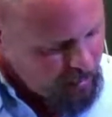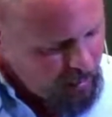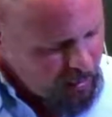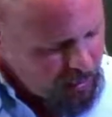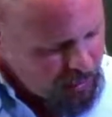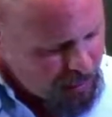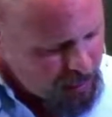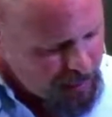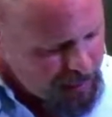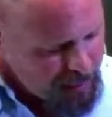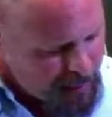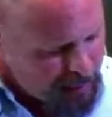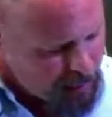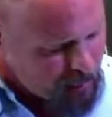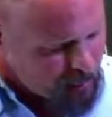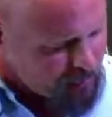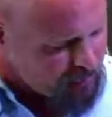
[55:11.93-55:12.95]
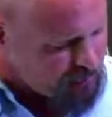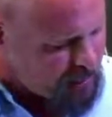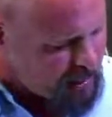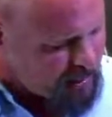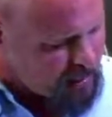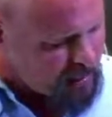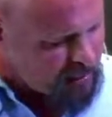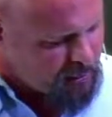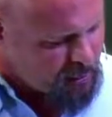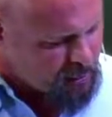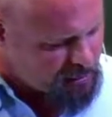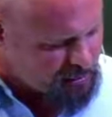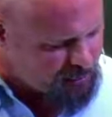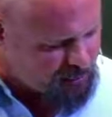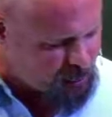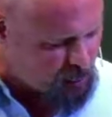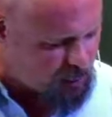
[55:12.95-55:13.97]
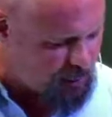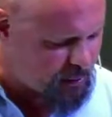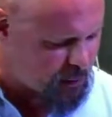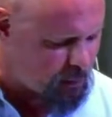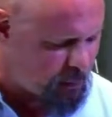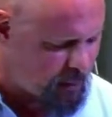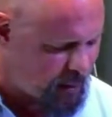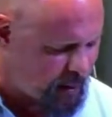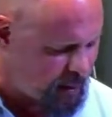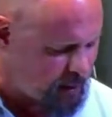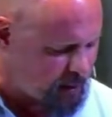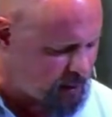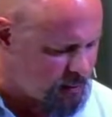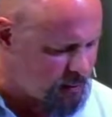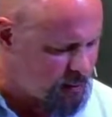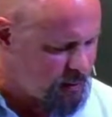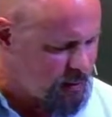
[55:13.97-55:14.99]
To remember is merely to restore your mind